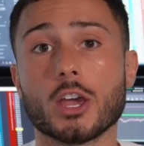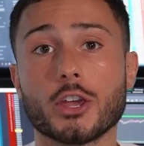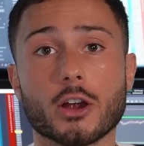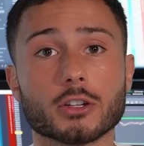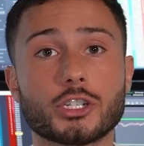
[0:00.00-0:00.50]

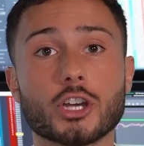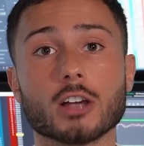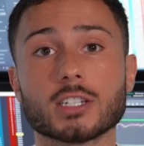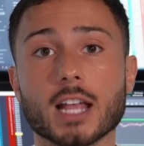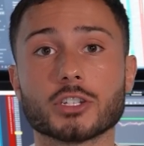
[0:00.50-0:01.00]
You're
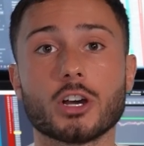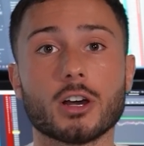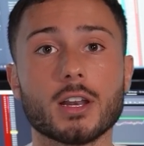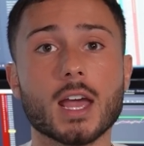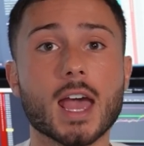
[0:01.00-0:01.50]
just as
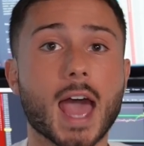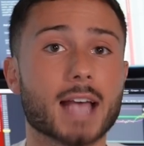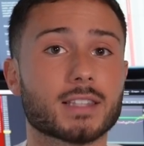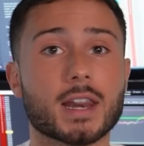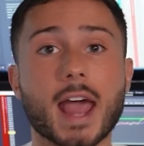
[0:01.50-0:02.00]
good
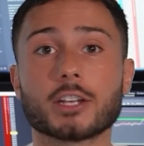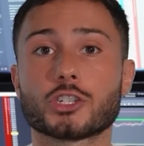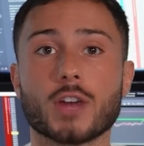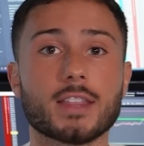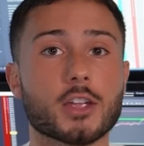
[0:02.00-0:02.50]
as the next
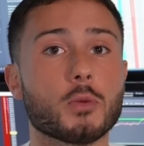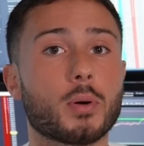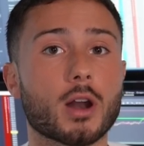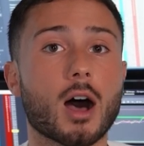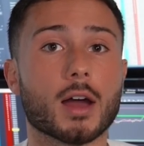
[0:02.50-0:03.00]
trade that you
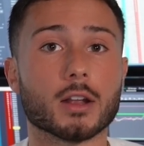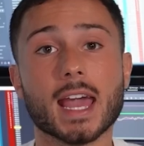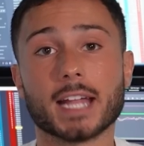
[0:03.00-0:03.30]
put on.